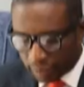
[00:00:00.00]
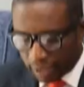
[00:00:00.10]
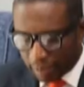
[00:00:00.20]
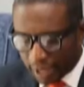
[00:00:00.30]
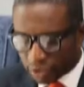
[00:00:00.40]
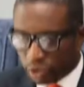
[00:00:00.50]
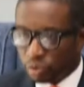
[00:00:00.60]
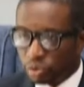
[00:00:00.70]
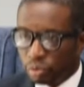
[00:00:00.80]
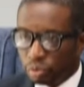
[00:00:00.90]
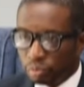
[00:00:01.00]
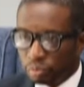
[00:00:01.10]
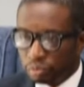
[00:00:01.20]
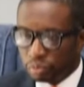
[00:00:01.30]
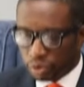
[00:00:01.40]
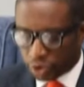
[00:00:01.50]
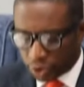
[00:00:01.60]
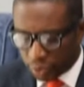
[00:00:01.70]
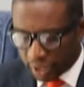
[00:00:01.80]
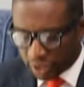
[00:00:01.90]
let me ask you to
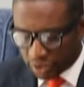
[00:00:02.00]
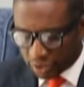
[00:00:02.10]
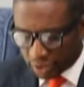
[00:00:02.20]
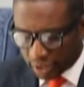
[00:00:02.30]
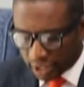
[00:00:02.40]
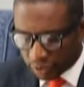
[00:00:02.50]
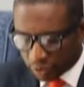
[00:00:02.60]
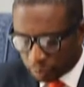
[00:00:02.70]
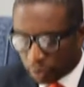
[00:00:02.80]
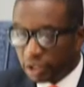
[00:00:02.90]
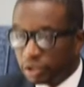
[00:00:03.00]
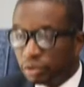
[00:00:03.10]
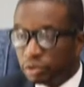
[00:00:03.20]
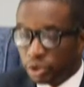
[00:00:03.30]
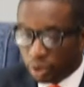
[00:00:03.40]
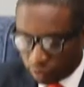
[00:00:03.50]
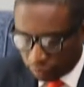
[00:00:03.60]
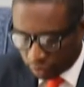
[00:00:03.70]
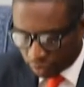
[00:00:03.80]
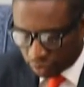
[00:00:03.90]
trace Nigeria's political journey
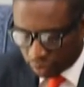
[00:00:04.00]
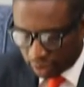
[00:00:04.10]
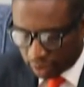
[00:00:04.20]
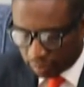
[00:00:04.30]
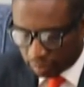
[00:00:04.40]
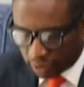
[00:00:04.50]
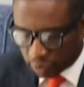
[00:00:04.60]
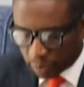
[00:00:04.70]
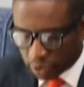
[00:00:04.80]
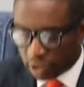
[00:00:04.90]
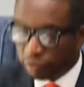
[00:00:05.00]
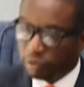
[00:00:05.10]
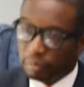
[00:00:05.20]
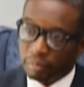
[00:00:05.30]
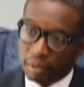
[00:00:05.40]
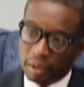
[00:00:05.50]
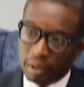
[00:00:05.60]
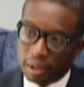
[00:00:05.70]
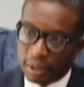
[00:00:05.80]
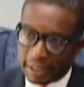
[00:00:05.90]
for us, uh, especially from
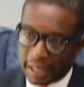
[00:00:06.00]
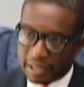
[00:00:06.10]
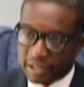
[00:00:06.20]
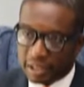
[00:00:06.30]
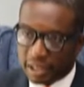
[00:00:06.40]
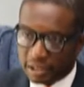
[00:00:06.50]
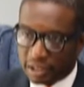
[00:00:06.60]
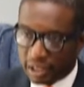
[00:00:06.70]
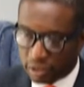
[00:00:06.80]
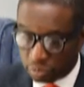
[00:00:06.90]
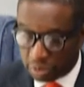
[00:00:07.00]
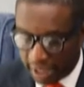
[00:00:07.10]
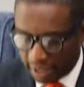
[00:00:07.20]
1999 to date,